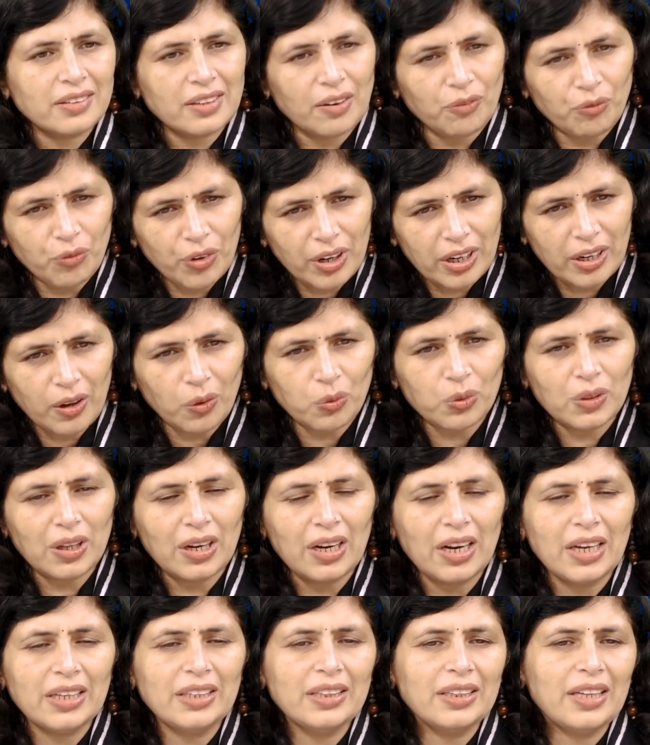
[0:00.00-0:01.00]
somewhere down the
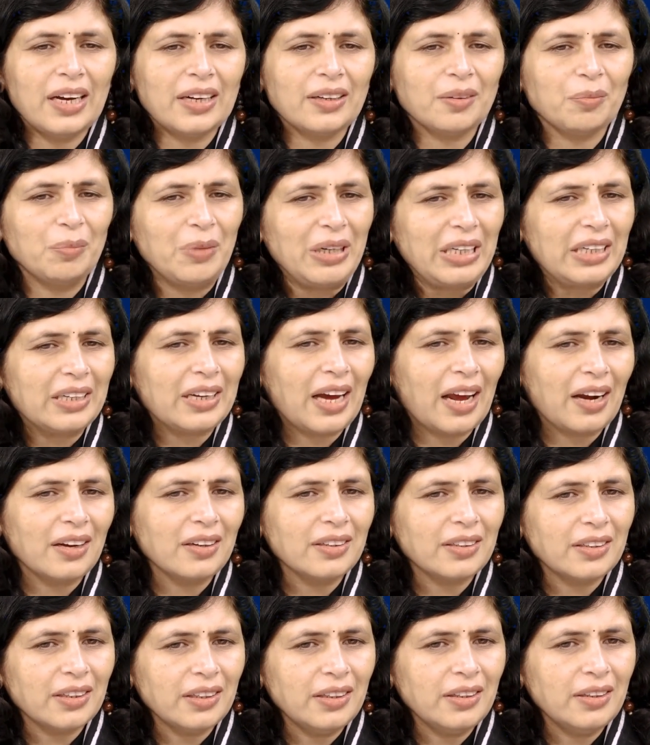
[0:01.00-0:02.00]
line, that
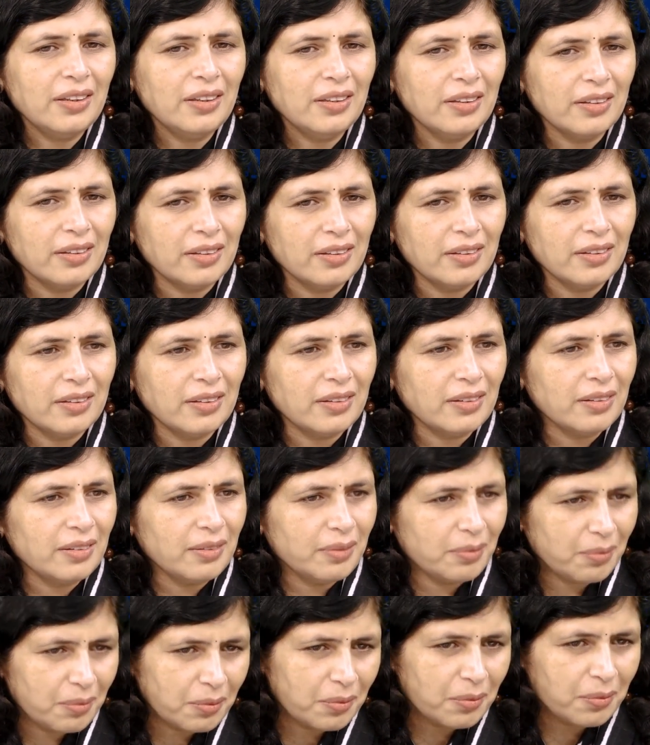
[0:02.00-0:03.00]
mentality
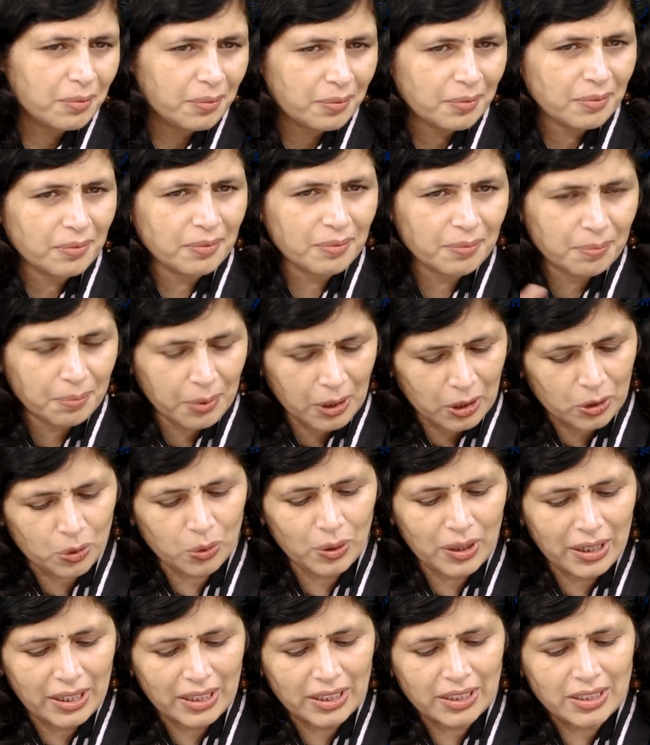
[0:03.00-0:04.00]

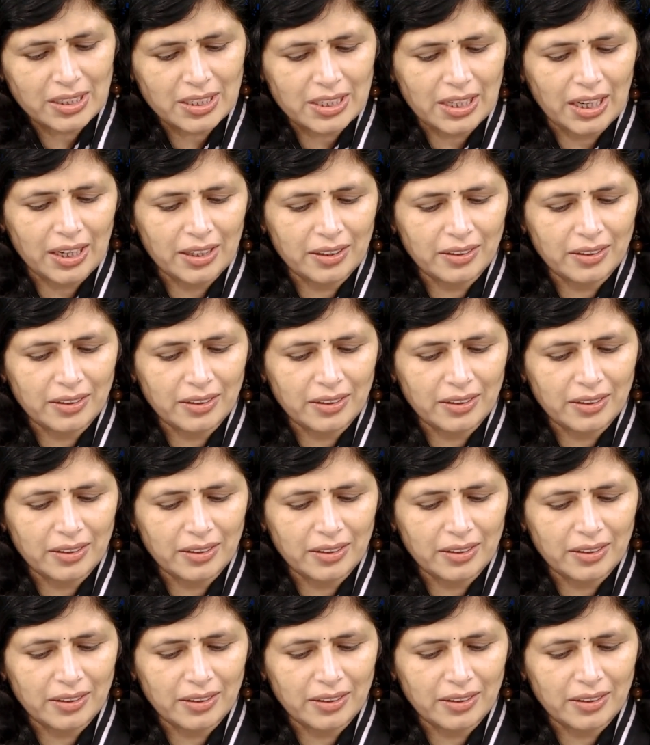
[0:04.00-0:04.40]
percolates, and